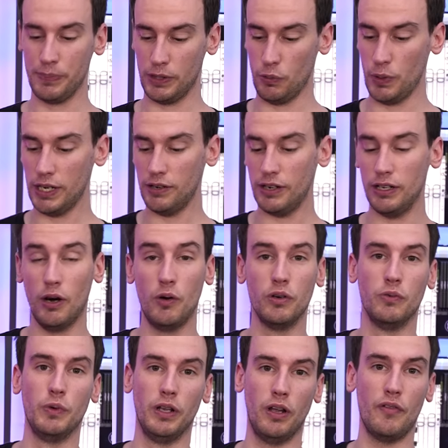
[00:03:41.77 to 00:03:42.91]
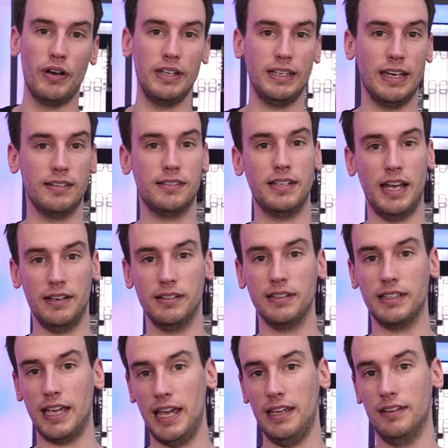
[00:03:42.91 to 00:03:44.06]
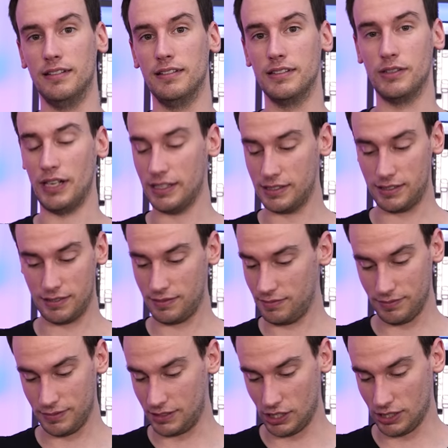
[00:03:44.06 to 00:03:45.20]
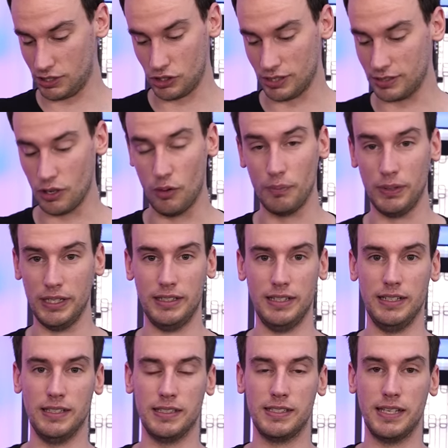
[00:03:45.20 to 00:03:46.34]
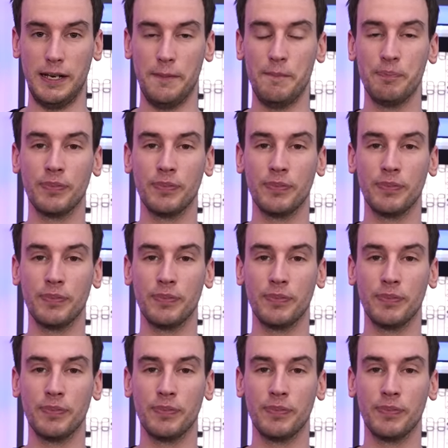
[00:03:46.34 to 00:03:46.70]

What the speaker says: The winner alone will already get 10K, so that's just completely insane.